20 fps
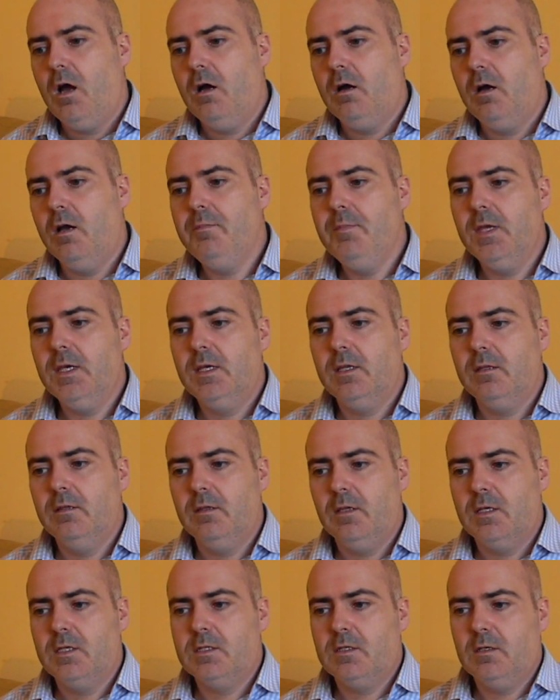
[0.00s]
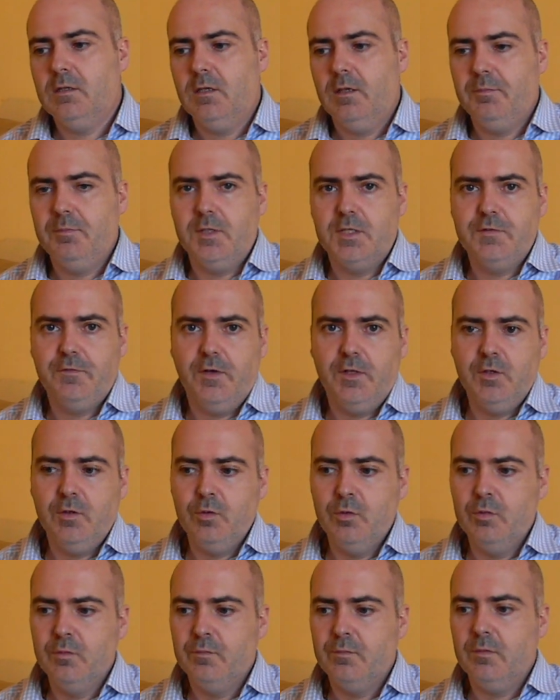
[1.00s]
I'm making this
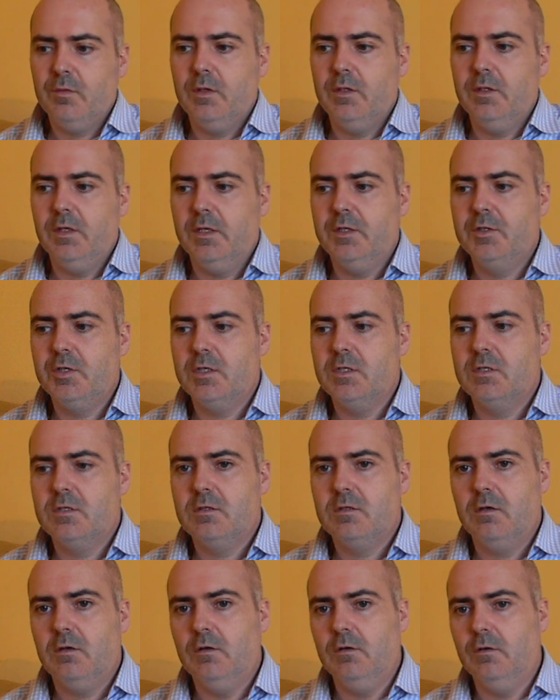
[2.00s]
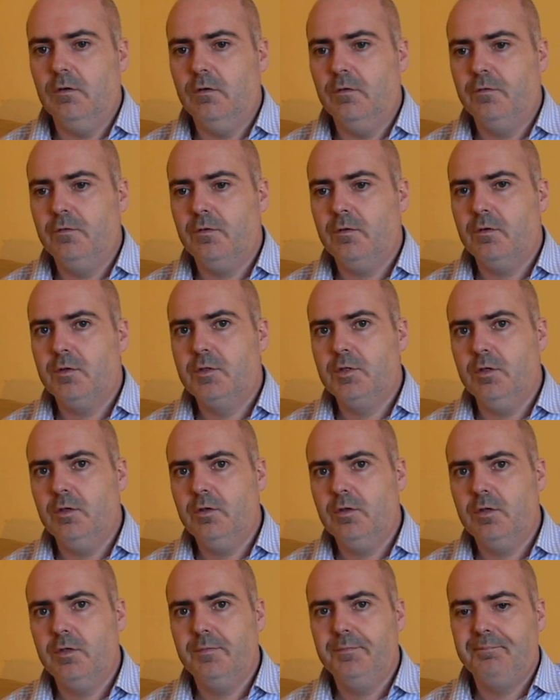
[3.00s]
video in the interests of
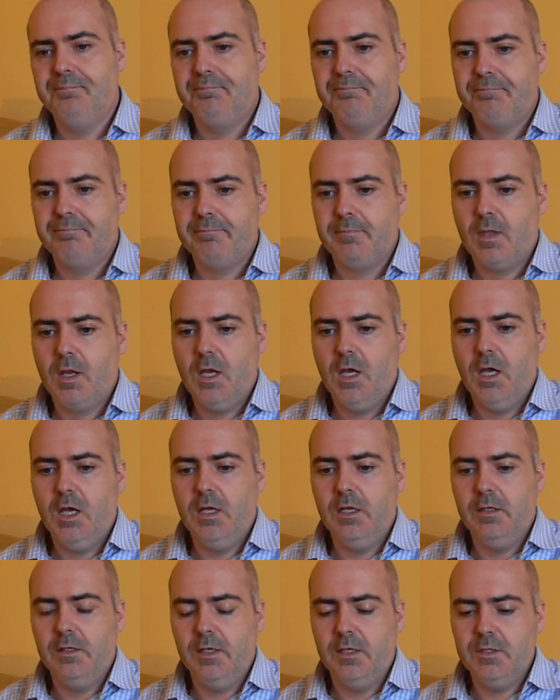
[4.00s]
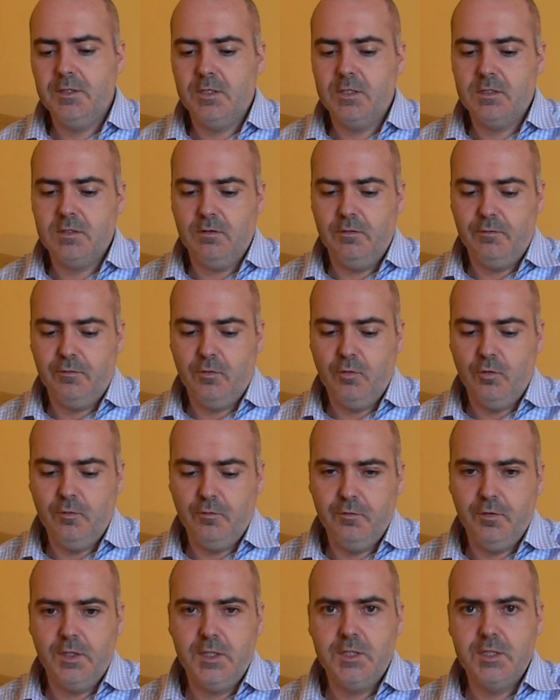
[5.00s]
truth, in the interests of
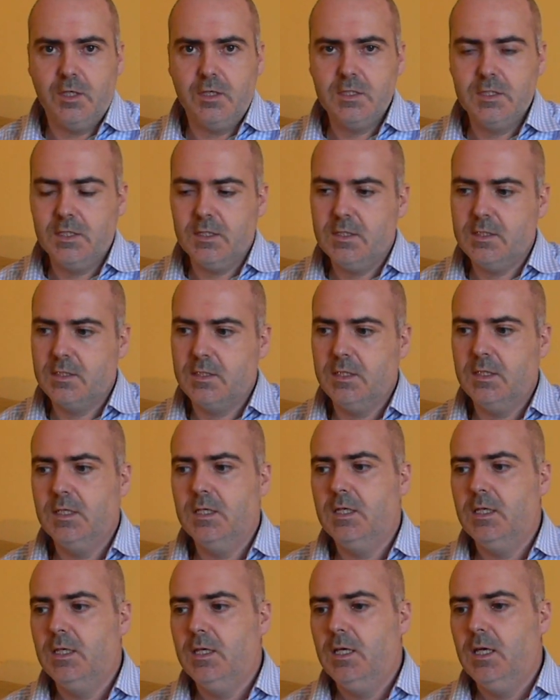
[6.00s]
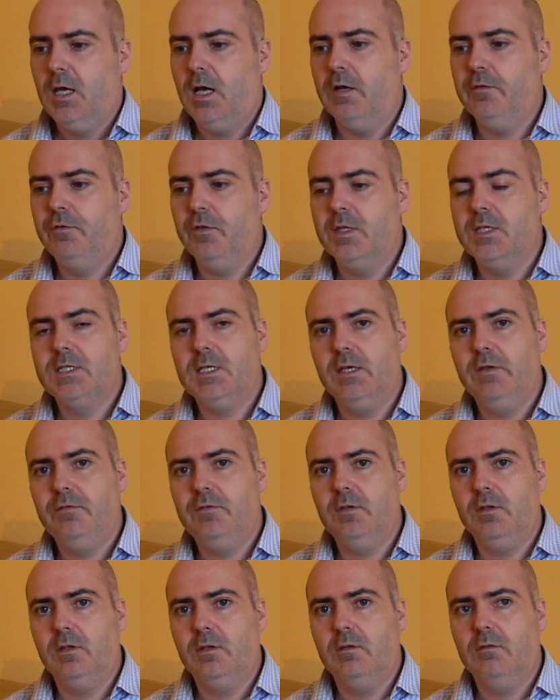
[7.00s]
hopefully justice, and for the
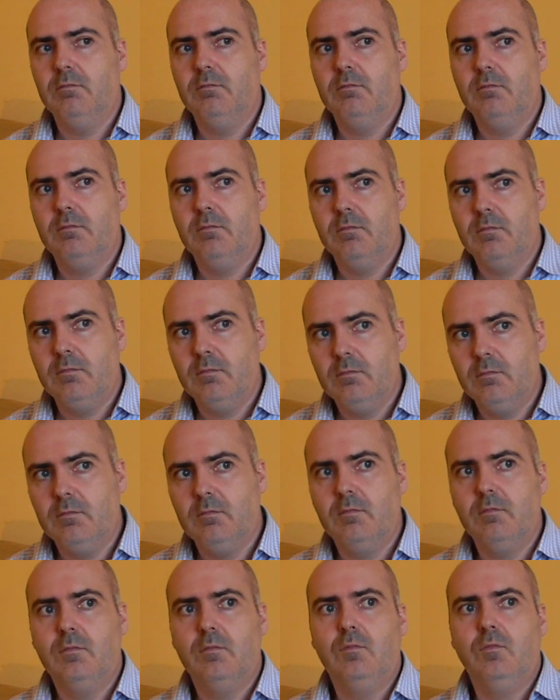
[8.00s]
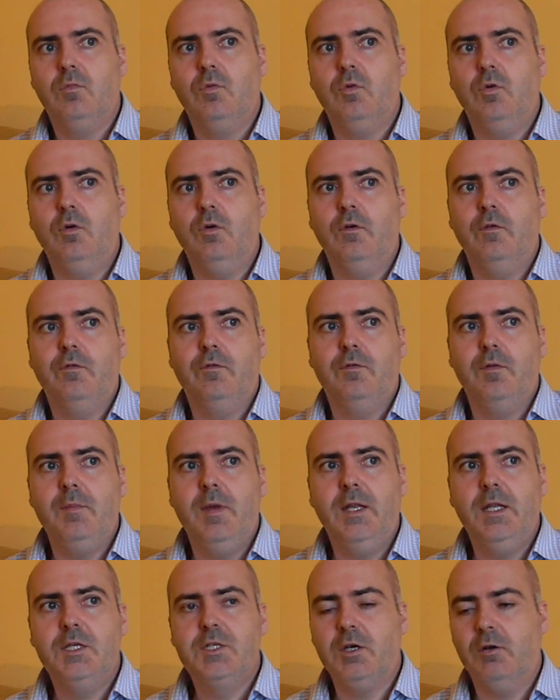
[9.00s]
safety of the
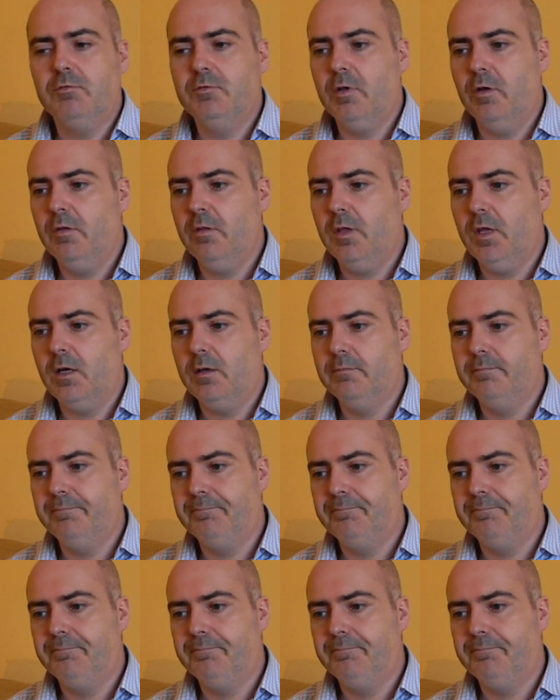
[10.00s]
many children out there